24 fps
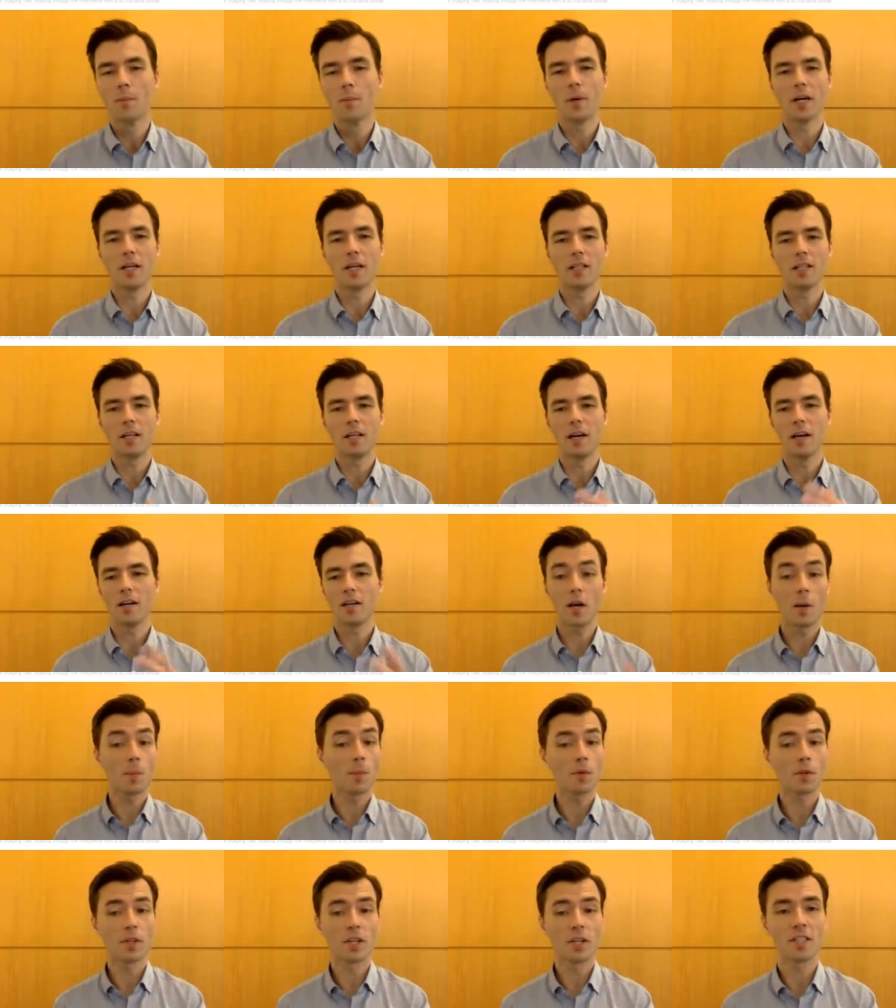but a
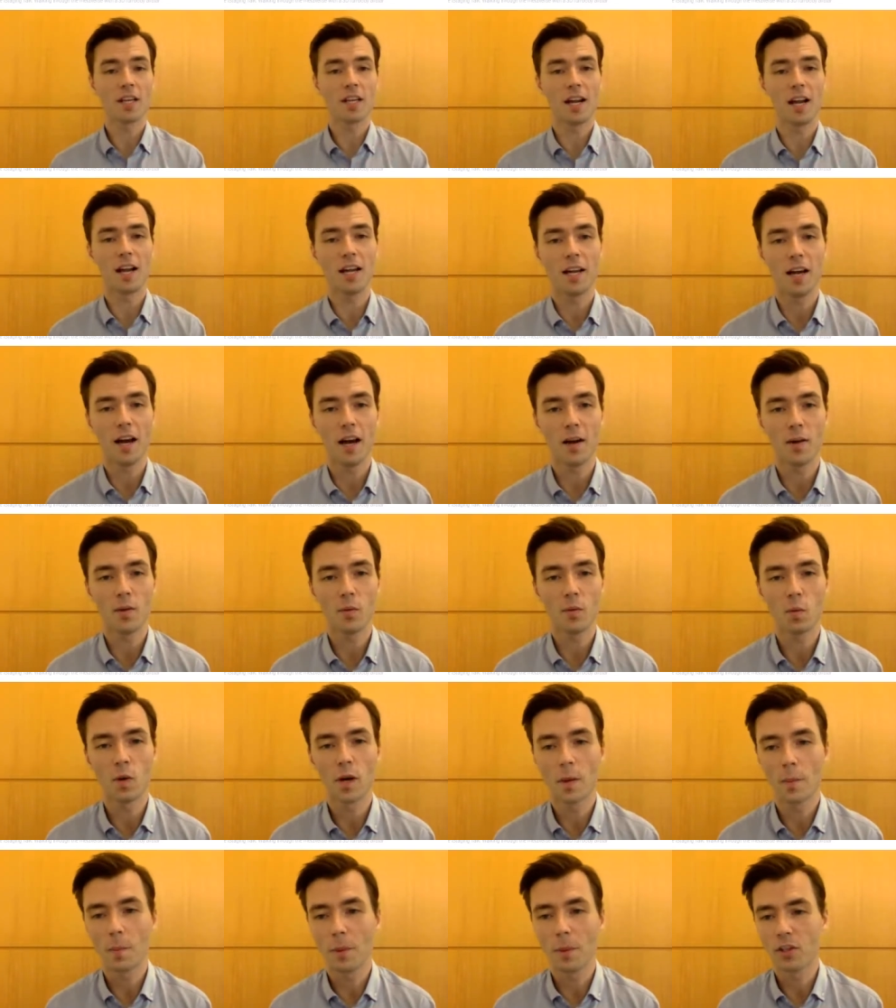couple things that I
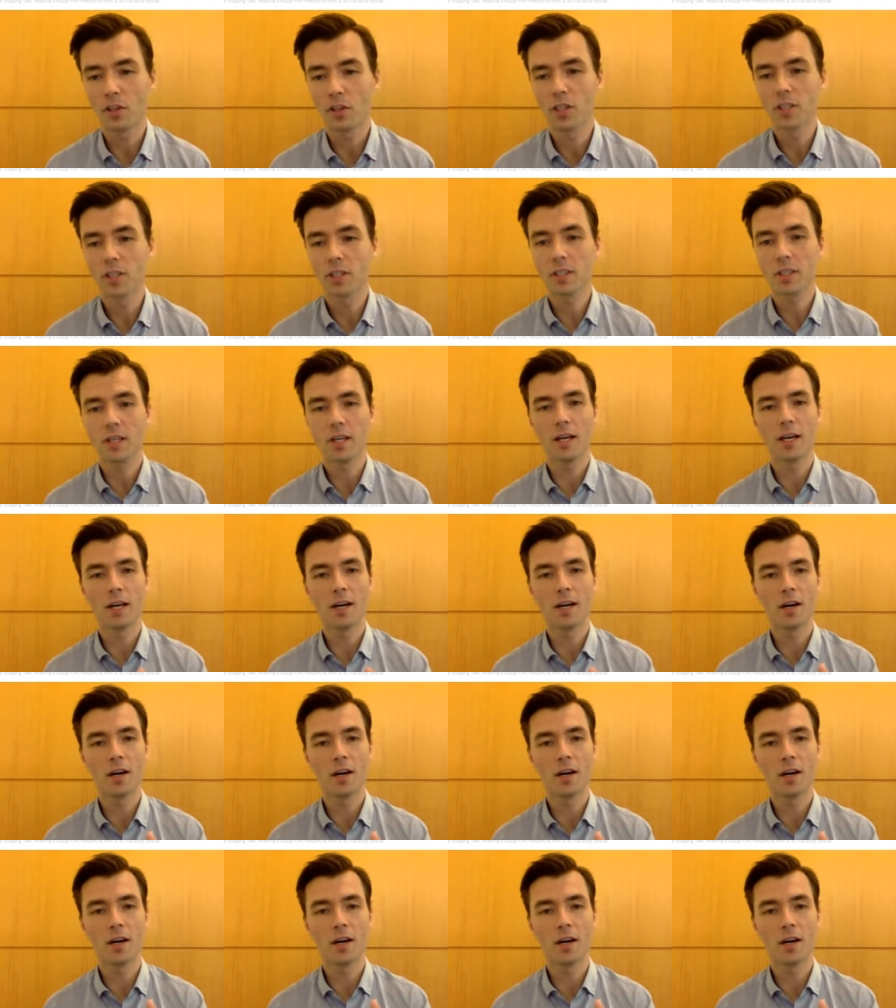want to mention.